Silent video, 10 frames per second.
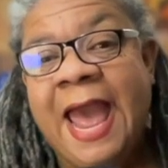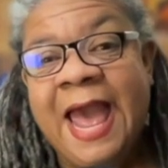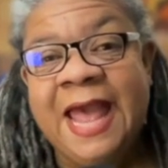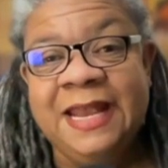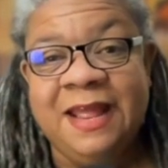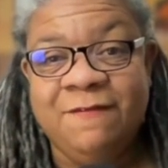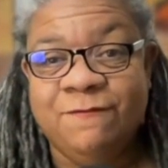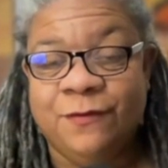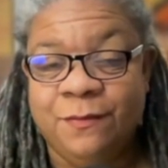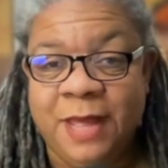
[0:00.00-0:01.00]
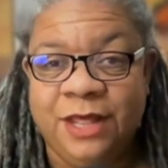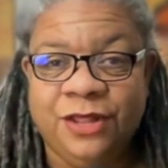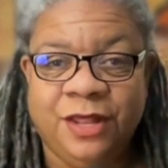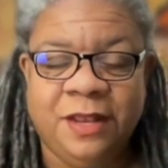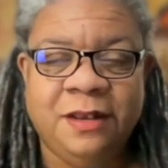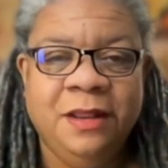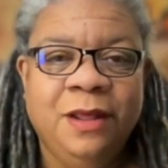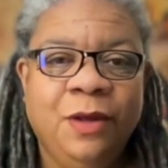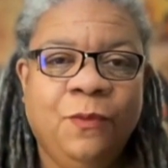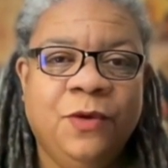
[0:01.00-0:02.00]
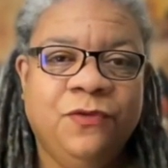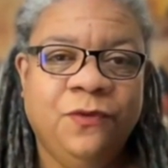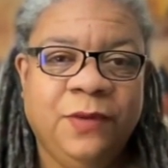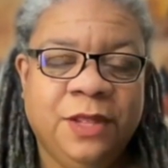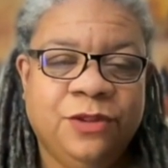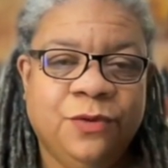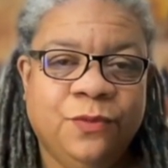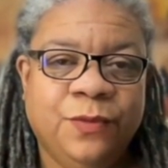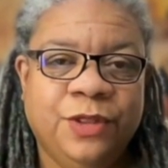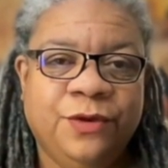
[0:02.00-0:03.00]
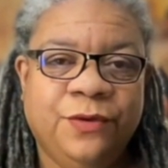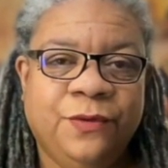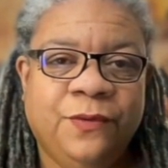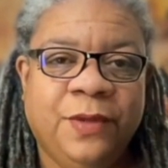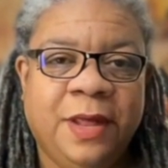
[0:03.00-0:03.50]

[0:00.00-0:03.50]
add information once you get your original